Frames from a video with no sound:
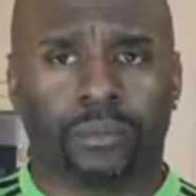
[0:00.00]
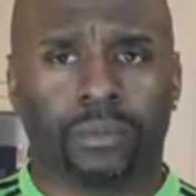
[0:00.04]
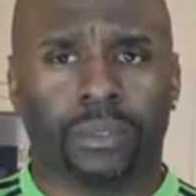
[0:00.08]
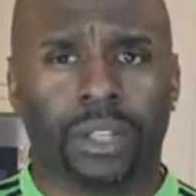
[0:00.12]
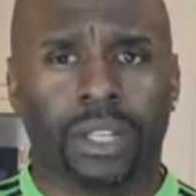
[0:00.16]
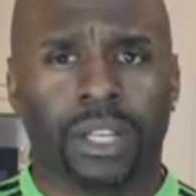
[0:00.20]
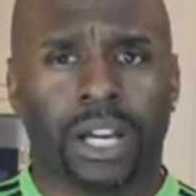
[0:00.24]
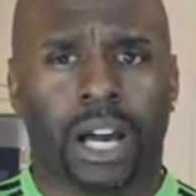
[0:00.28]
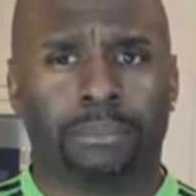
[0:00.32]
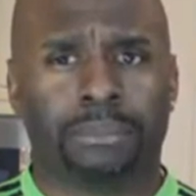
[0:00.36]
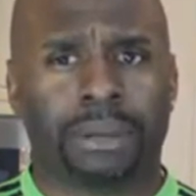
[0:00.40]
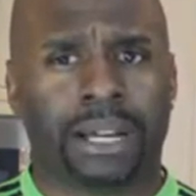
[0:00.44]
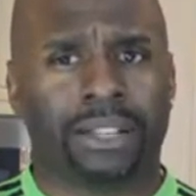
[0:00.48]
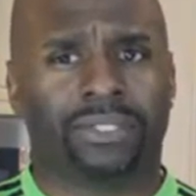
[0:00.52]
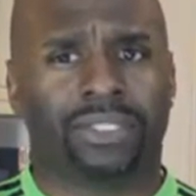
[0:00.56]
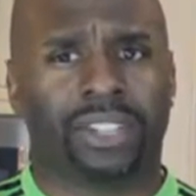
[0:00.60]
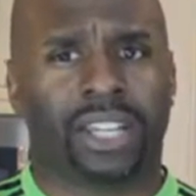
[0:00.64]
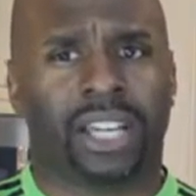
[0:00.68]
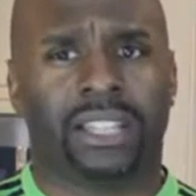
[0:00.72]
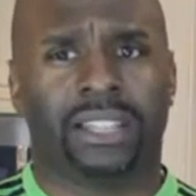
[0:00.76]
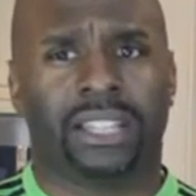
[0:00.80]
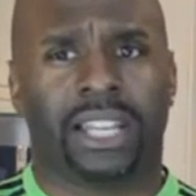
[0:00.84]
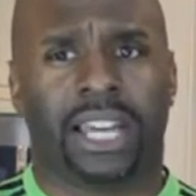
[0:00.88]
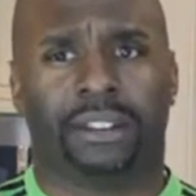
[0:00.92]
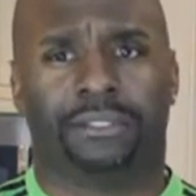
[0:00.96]
I'm not
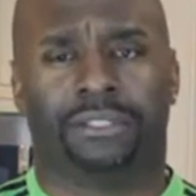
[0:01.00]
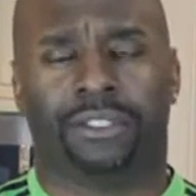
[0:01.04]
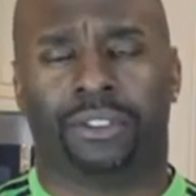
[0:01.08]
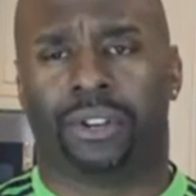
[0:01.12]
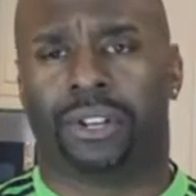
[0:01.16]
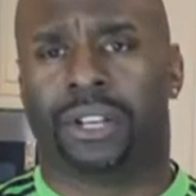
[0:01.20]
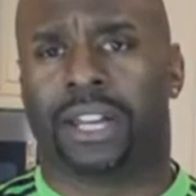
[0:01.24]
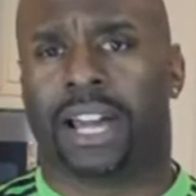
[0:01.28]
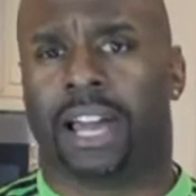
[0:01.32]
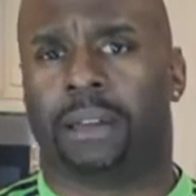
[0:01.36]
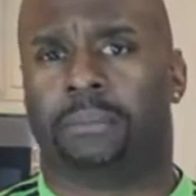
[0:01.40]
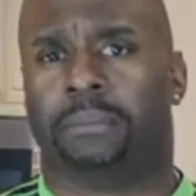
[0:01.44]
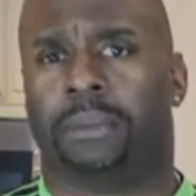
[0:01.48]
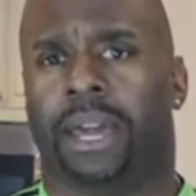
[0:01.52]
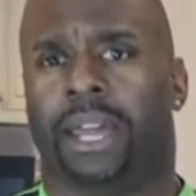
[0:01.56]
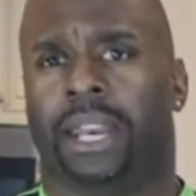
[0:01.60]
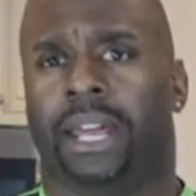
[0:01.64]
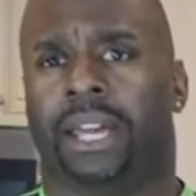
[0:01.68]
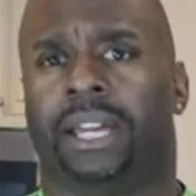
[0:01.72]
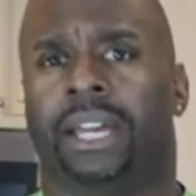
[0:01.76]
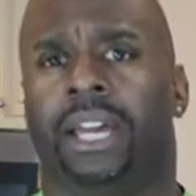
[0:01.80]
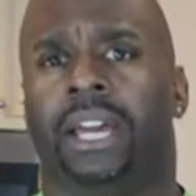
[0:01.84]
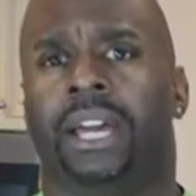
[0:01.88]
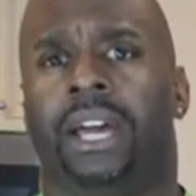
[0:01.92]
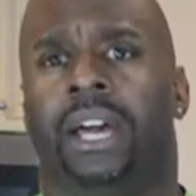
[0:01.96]
saying that if you're a
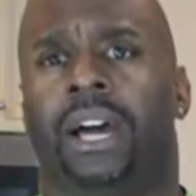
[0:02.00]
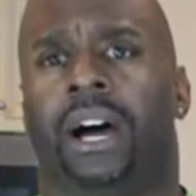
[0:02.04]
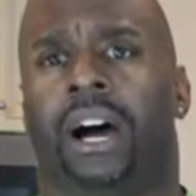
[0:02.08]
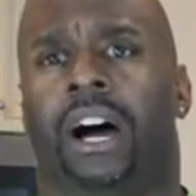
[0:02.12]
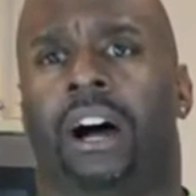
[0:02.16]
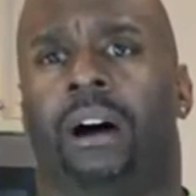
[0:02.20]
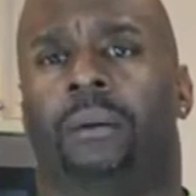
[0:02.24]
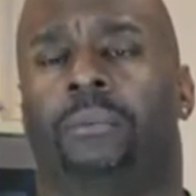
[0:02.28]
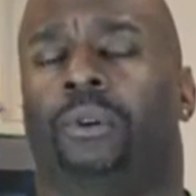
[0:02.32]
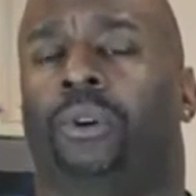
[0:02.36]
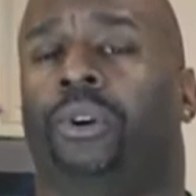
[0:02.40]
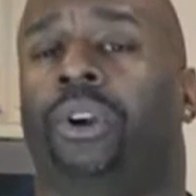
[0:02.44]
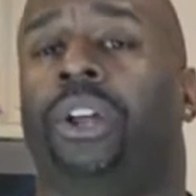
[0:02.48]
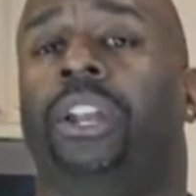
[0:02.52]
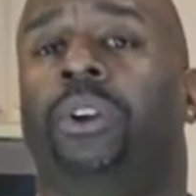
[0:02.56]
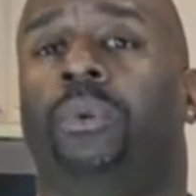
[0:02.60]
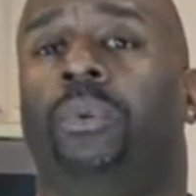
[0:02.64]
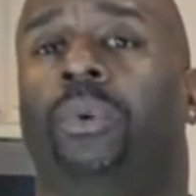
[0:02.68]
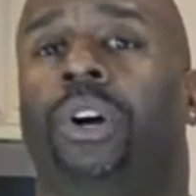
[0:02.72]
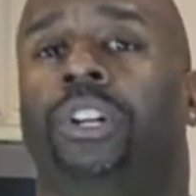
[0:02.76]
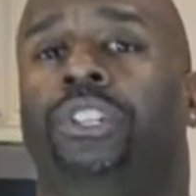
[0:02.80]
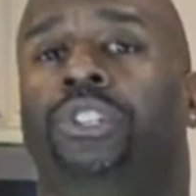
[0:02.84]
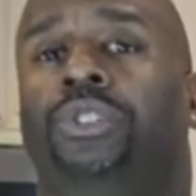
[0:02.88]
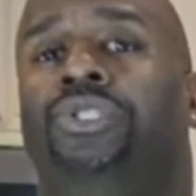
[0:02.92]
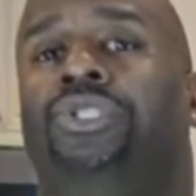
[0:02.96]
diabetic or
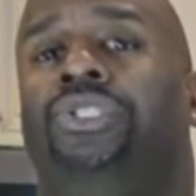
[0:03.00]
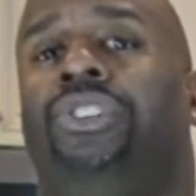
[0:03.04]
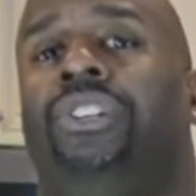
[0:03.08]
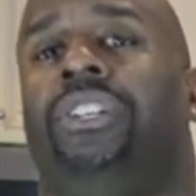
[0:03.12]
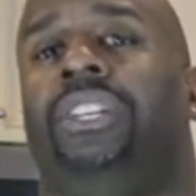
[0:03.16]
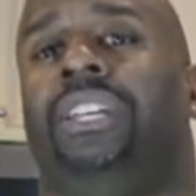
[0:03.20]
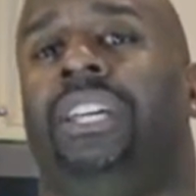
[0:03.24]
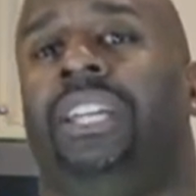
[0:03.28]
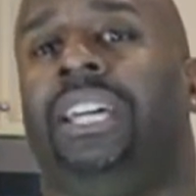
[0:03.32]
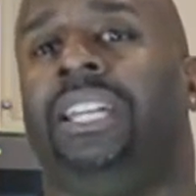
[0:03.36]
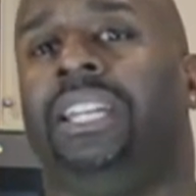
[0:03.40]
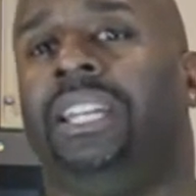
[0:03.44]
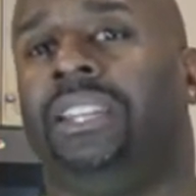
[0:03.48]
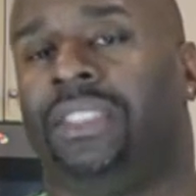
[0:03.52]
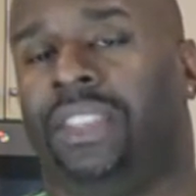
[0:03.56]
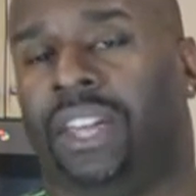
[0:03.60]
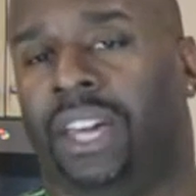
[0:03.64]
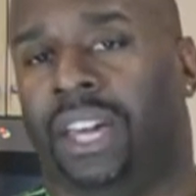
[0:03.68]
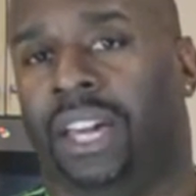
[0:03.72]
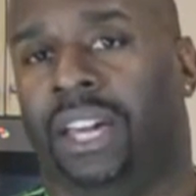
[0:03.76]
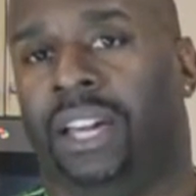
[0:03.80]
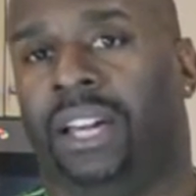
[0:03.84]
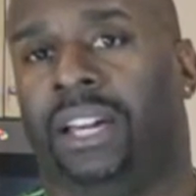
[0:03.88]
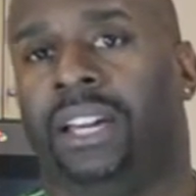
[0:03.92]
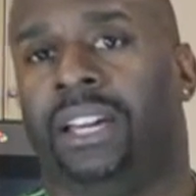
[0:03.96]
anyone, you shouldn't eat
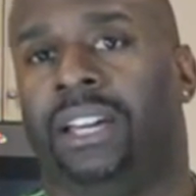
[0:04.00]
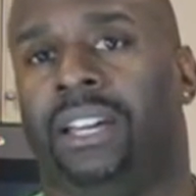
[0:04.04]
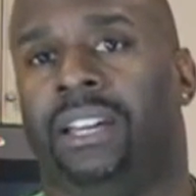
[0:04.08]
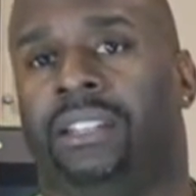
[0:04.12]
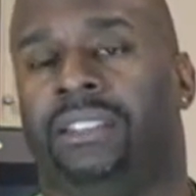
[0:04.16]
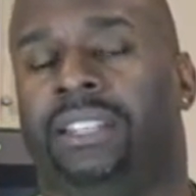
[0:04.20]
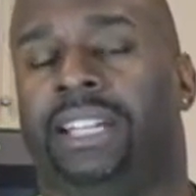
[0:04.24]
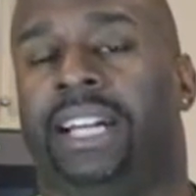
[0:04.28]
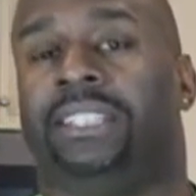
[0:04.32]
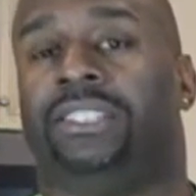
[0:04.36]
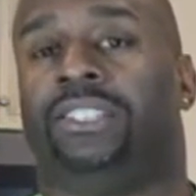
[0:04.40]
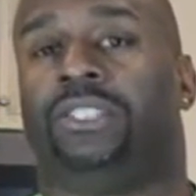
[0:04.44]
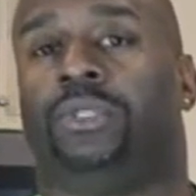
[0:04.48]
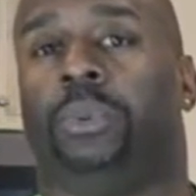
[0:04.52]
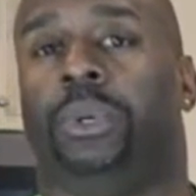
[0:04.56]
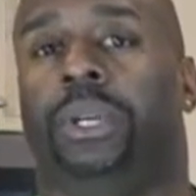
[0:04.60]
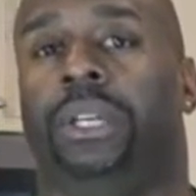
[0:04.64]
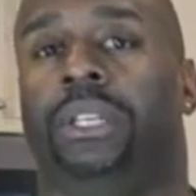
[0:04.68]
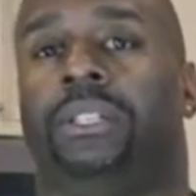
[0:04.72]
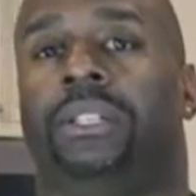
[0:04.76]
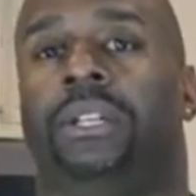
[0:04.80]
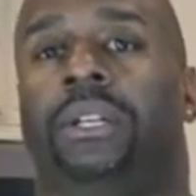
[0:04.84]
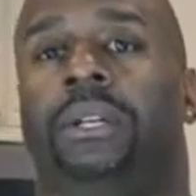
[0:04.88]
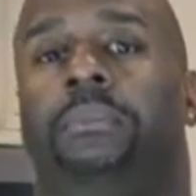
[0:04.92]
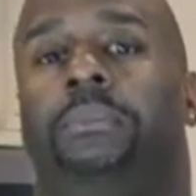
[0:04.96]
anything that's
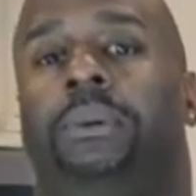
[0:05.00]
sweet.